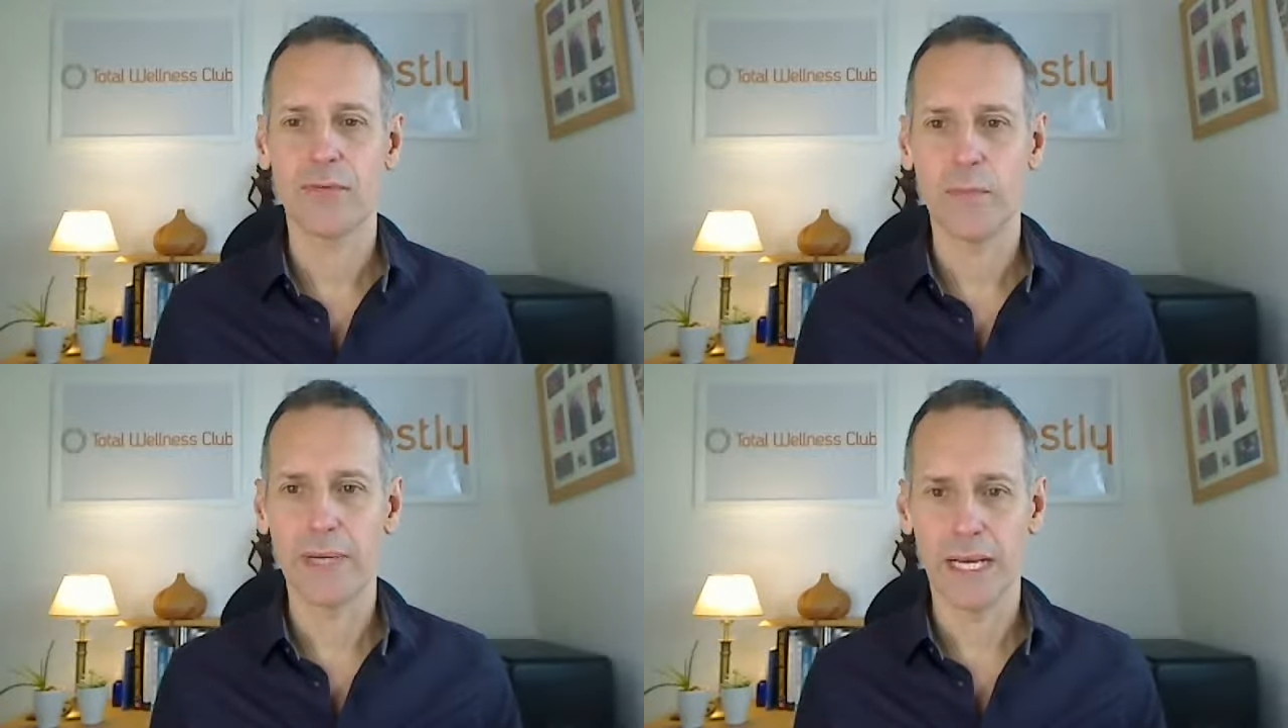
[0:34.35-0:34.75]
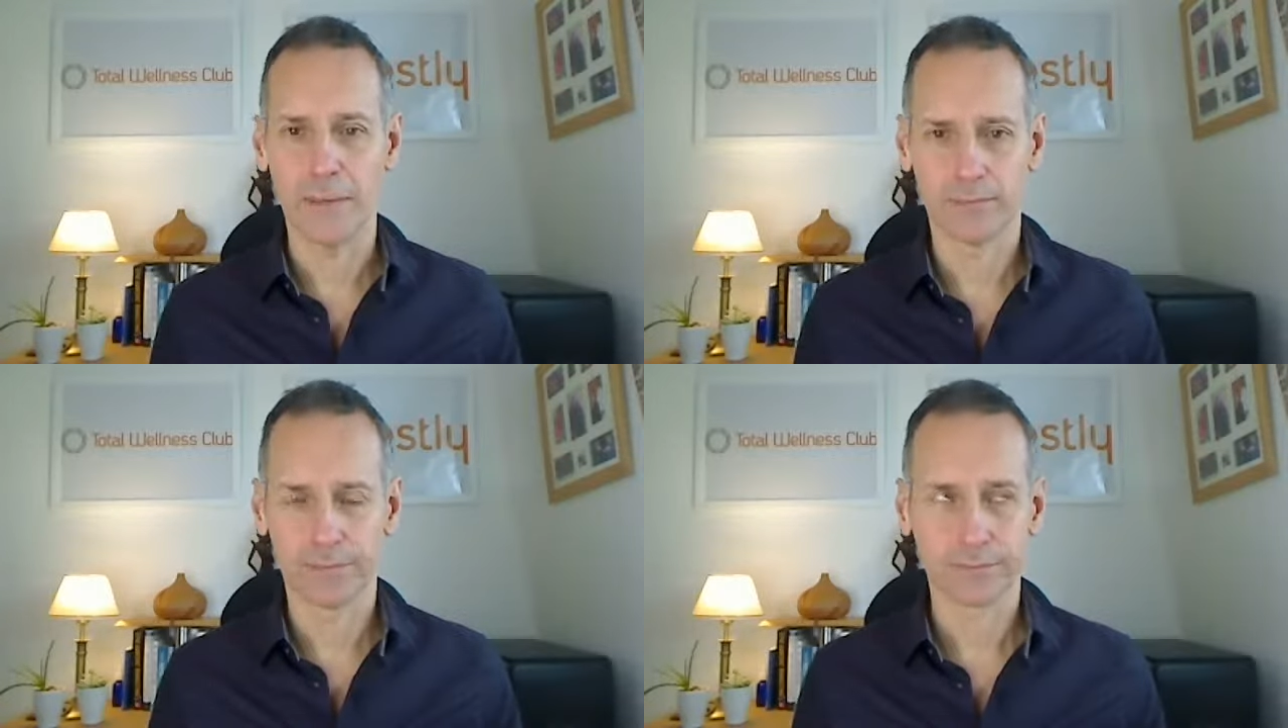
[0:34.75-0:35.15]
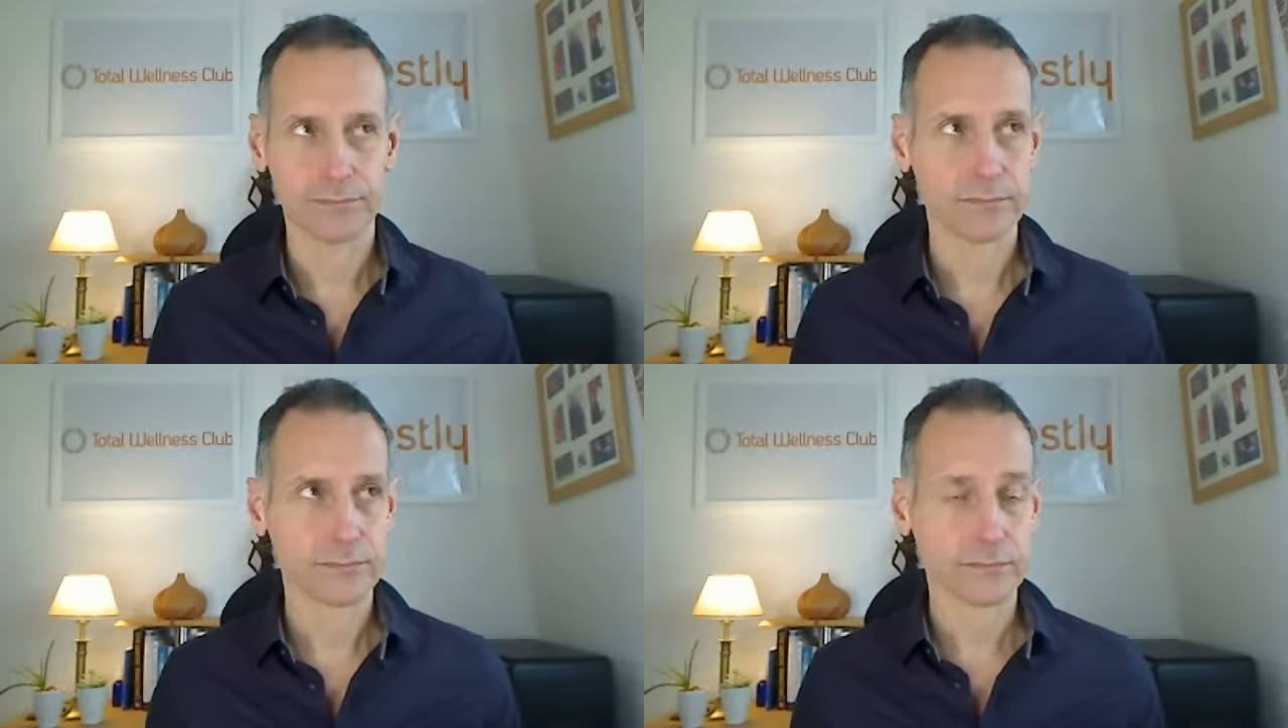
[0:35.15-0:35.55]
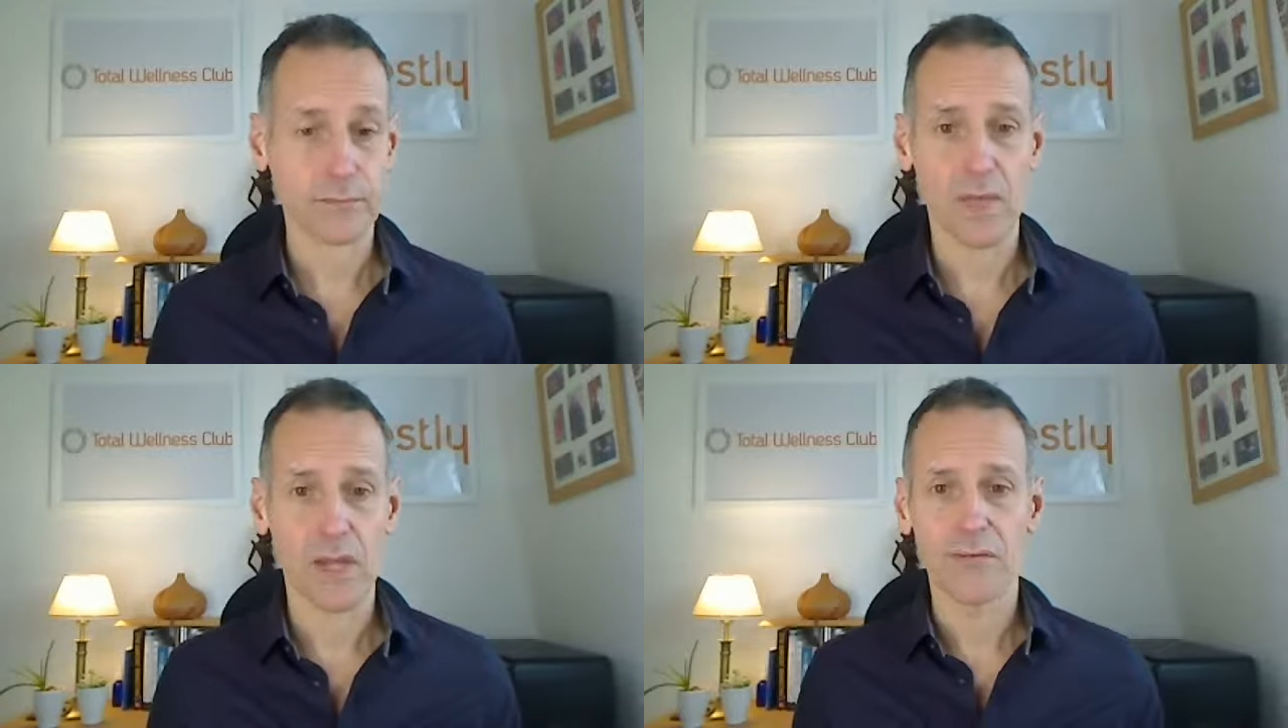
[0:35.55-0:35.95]
formula
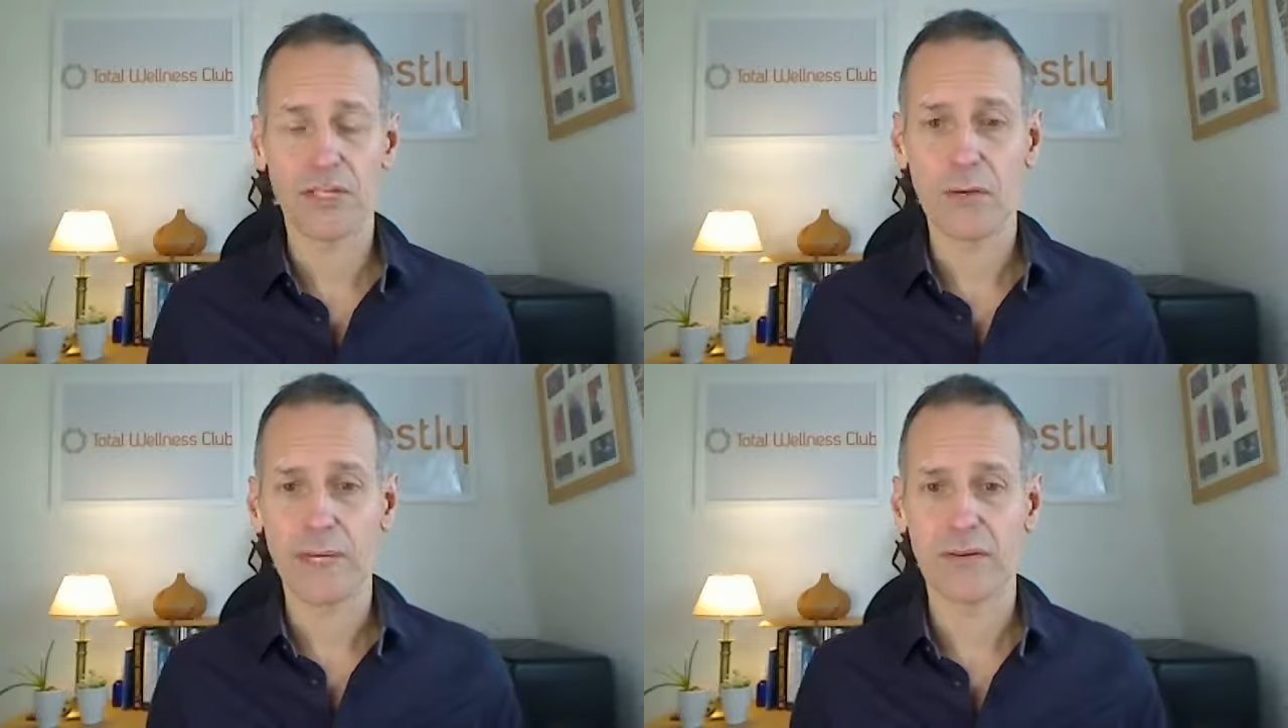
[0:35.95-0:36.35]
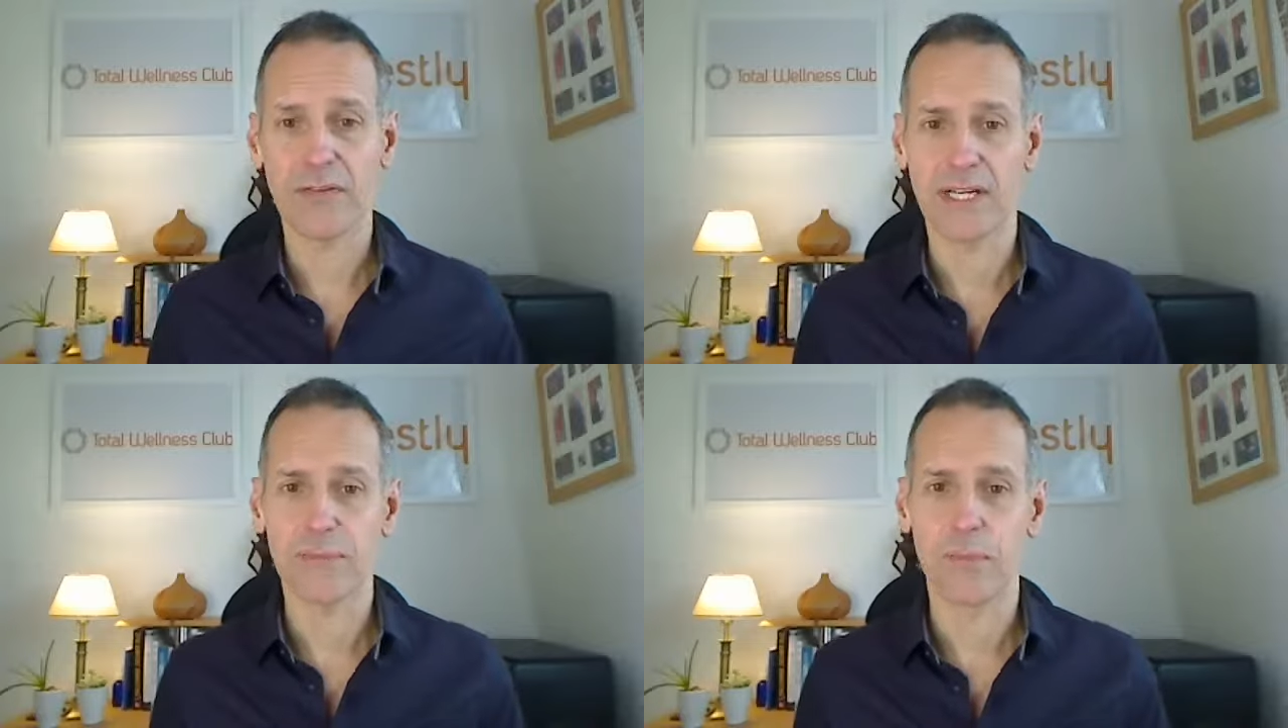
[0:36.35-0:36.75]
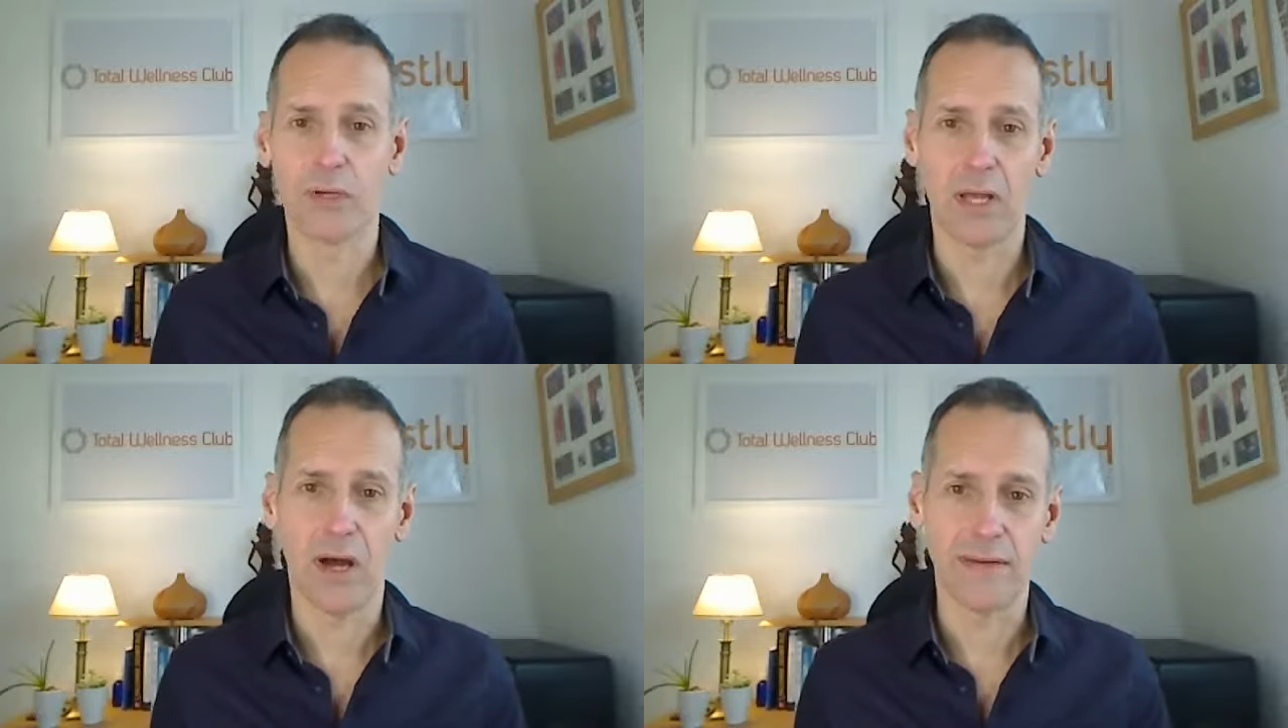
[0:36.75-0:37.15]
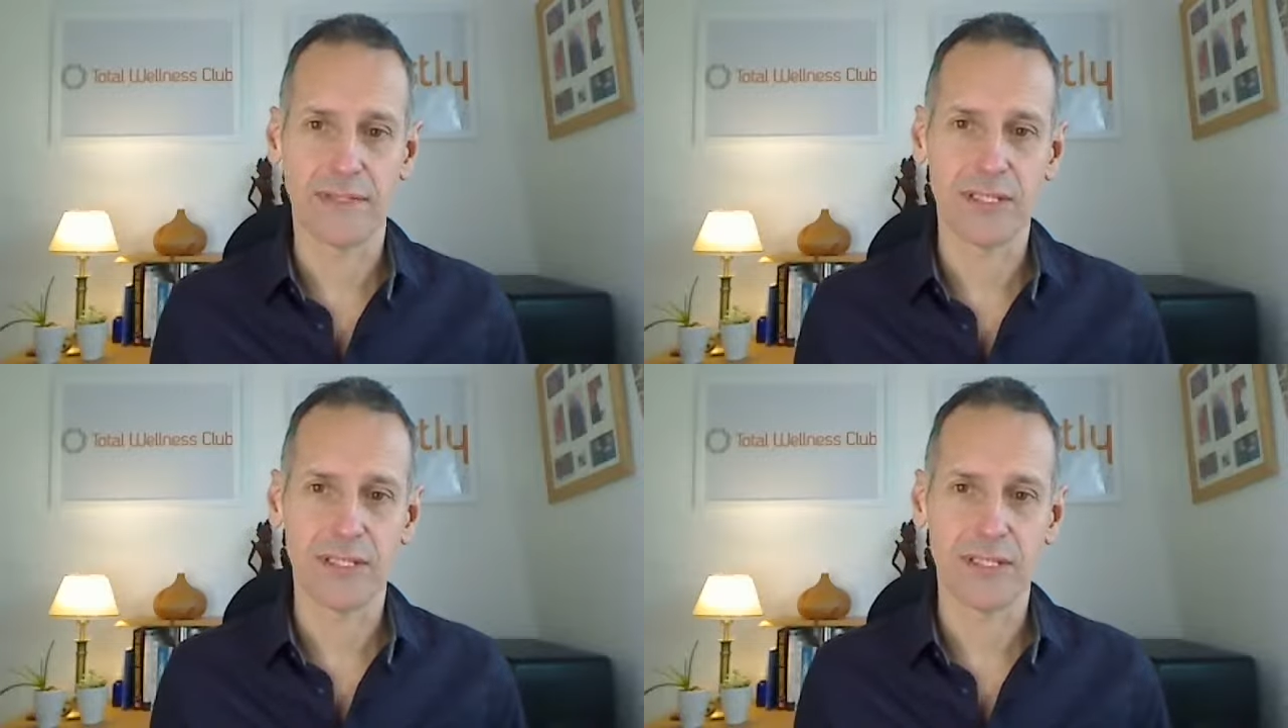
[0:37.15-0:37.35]
for doing Facebook Lives.